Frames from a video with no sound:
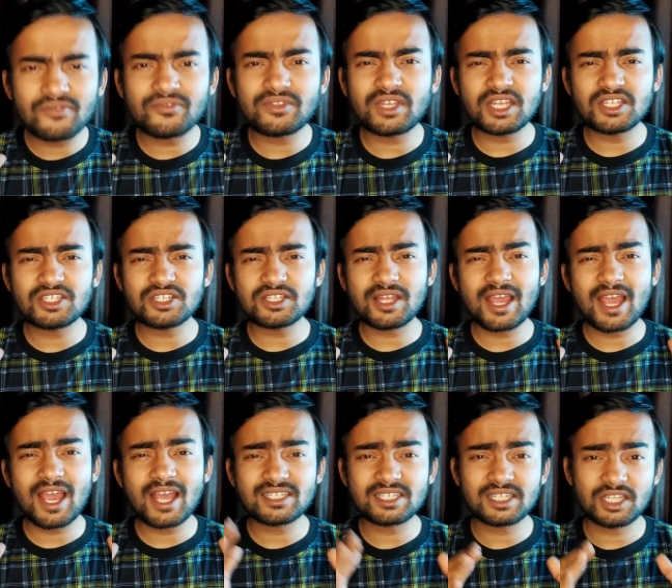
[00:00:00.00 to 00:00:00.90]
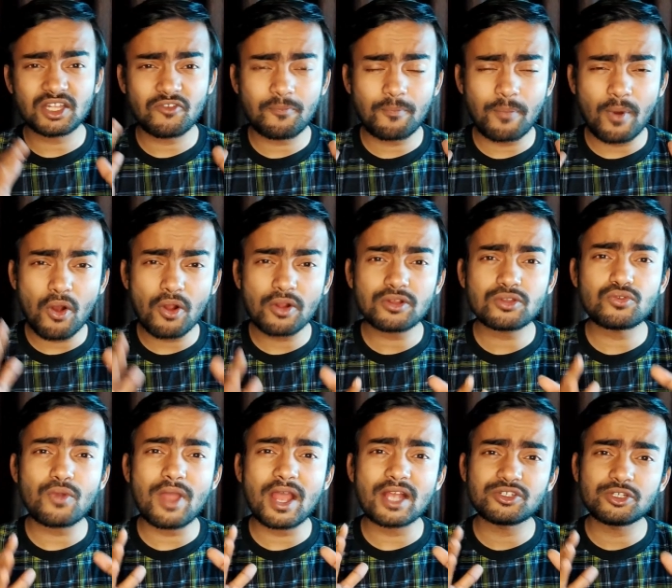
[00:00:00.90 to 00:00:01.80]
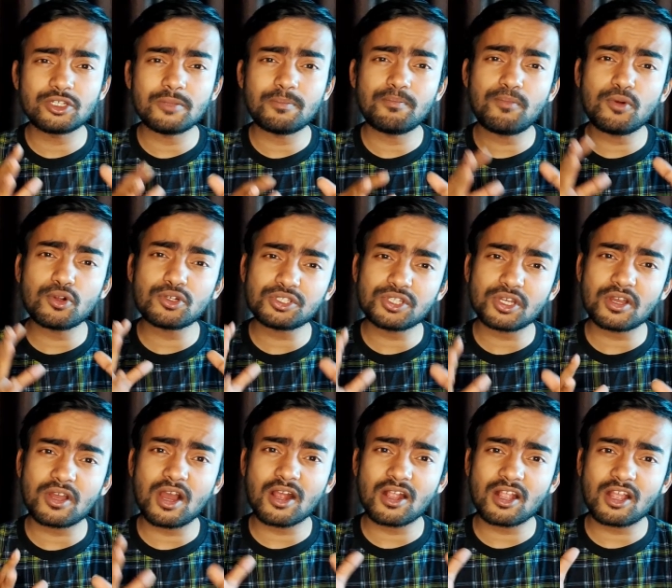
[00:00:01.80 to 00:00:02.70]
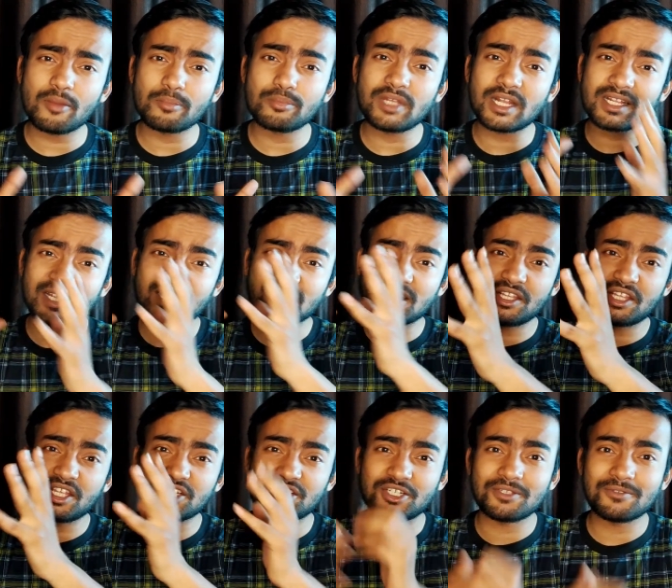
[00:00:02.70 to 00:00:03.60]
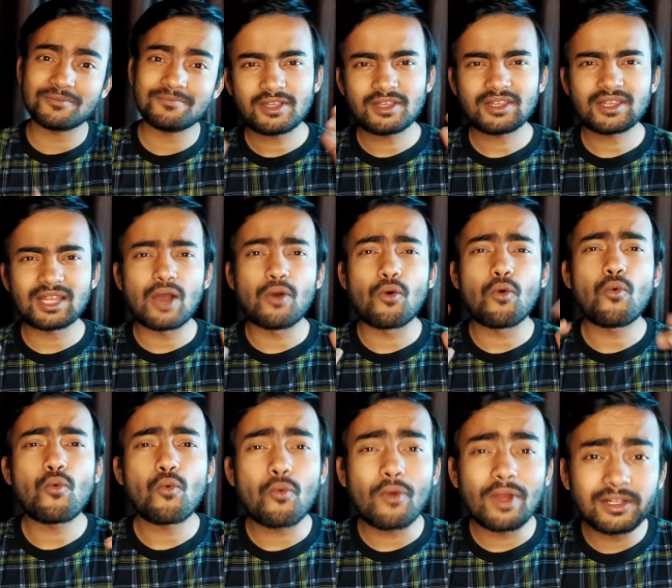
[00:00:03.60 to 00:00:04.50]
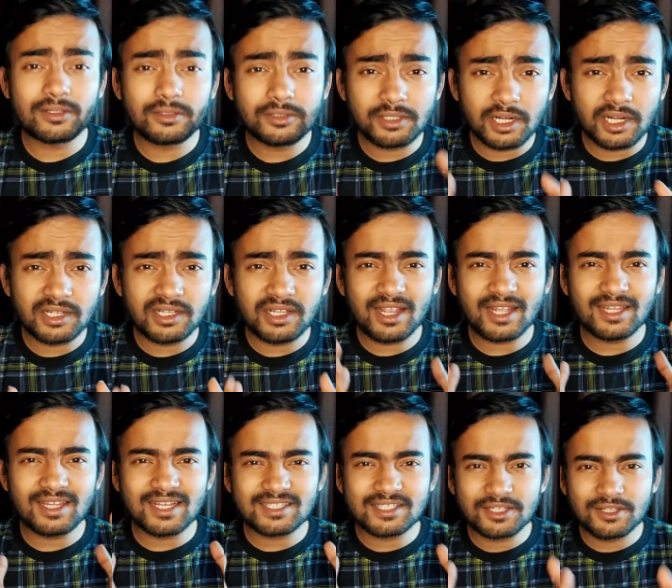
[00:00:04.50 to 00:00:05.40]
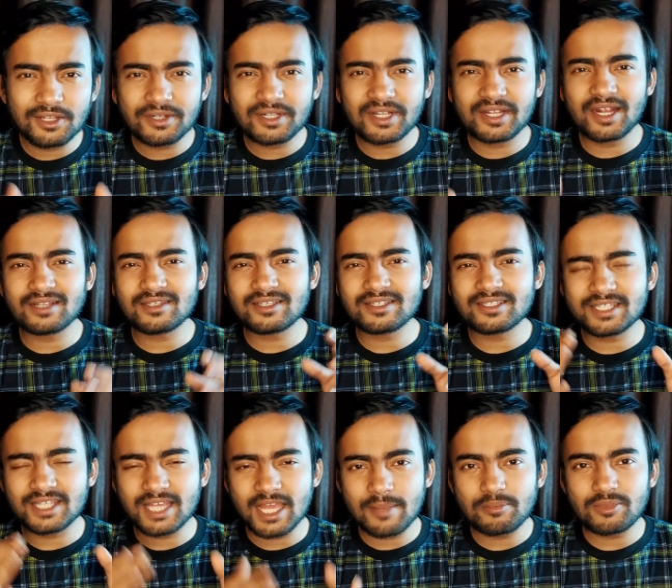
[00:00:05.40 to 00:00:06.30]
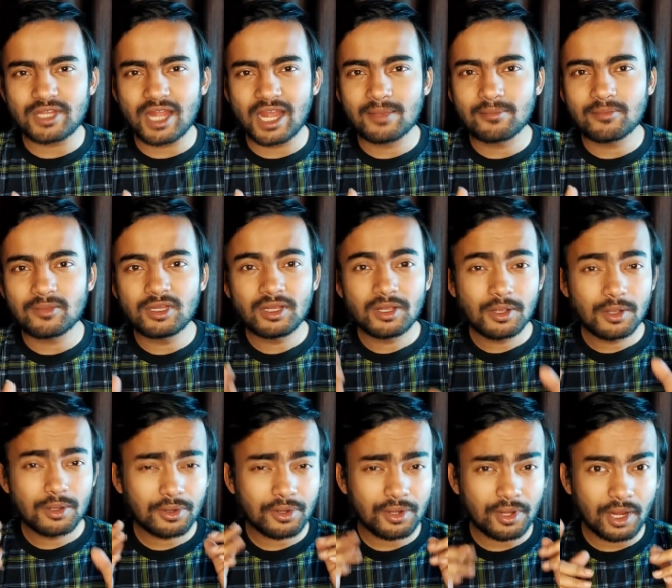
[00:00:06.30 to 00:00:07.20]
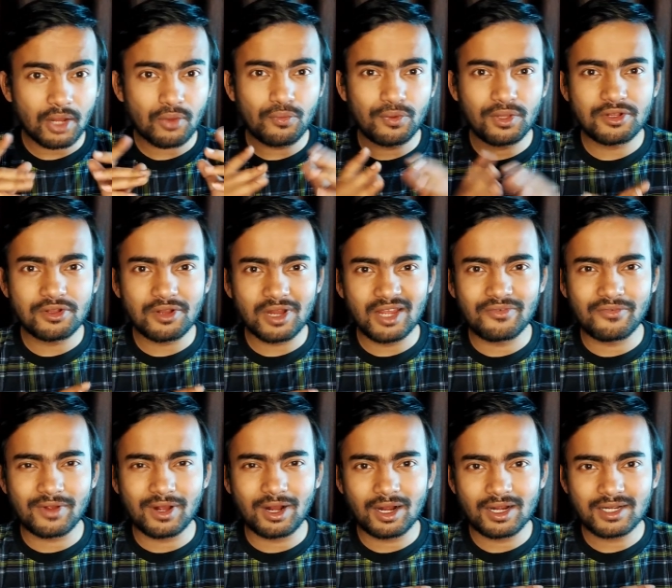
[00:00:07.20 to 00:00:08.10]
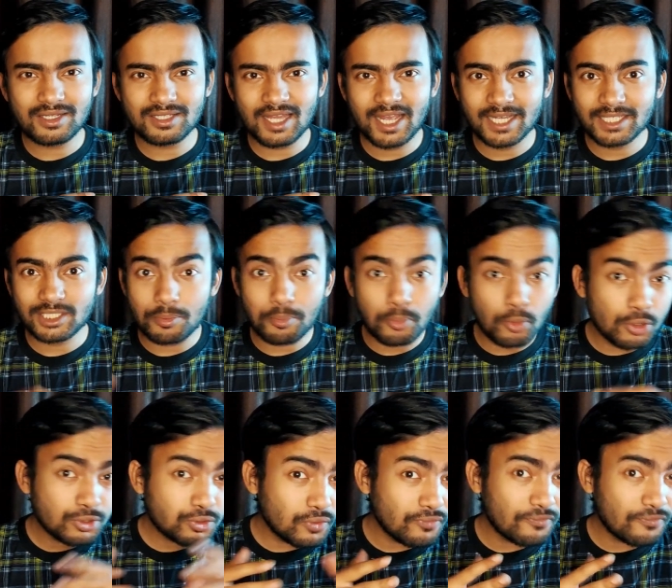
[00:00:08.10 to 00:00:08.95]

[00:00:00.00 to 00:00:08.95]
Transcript: if the engine has enough power to actually push the car up that inclination. Now, while turning and accelerating at the same time, rear wheel drive cars, as opposed to